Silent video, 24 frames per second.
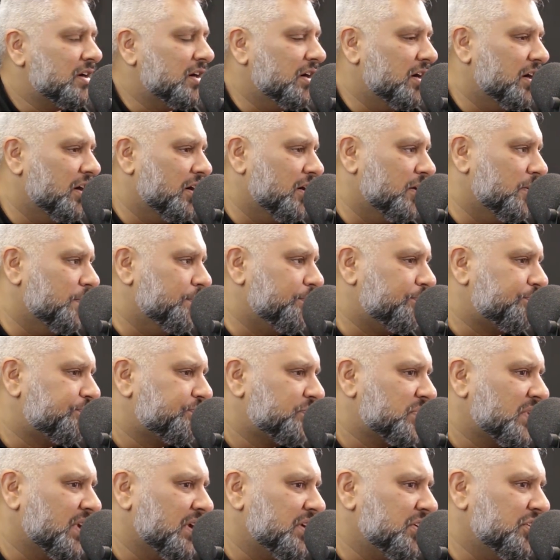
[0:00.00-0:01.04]
Um,
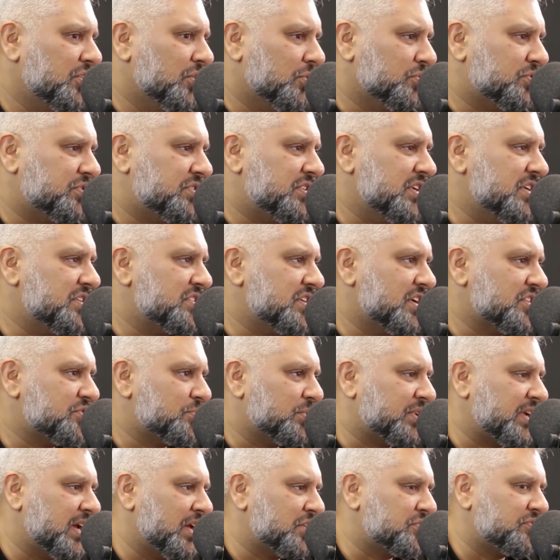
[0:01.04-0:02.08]
you know,
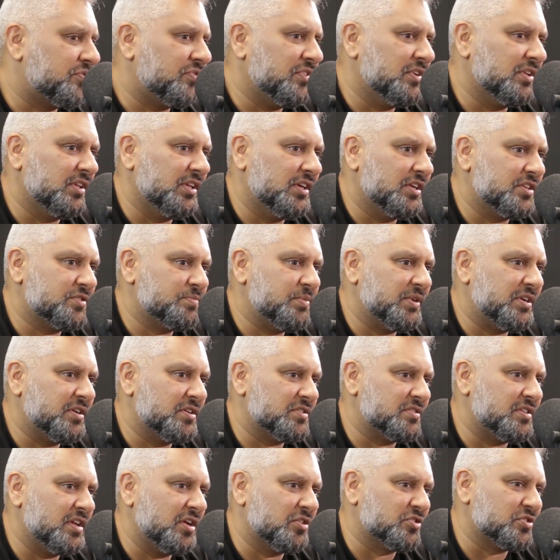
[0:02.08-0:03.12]
DJs would catch feelings
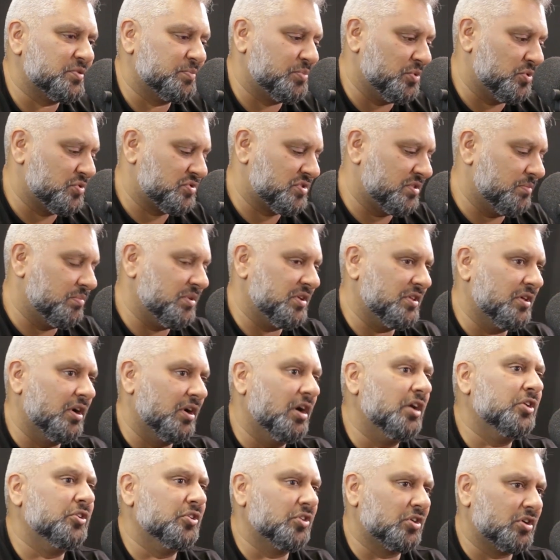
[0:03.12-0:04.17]
because they're supposed to be the
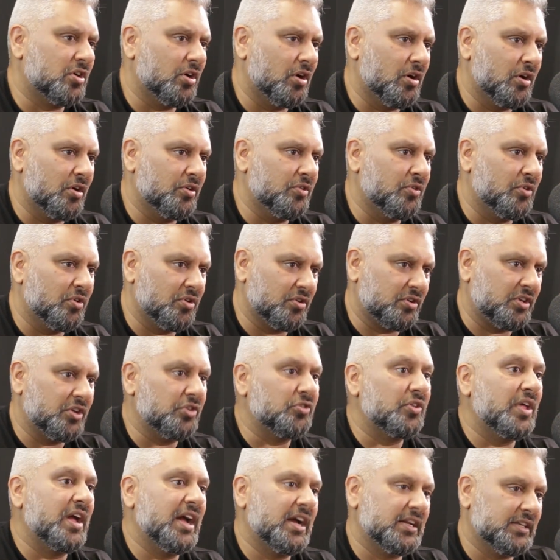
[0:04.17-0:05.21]
undercard or you
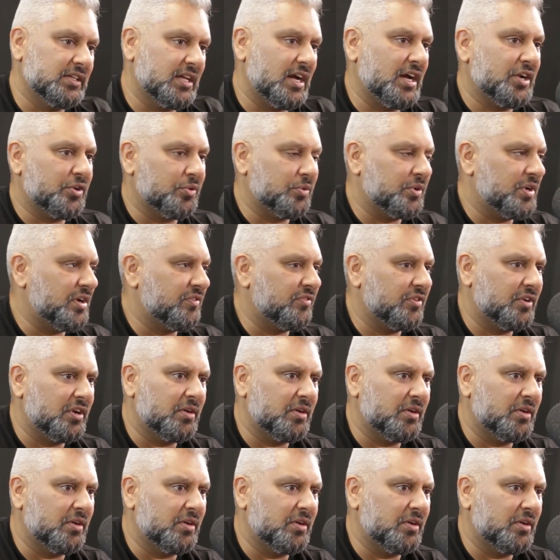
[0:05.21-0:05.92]
know, the headline or whatever.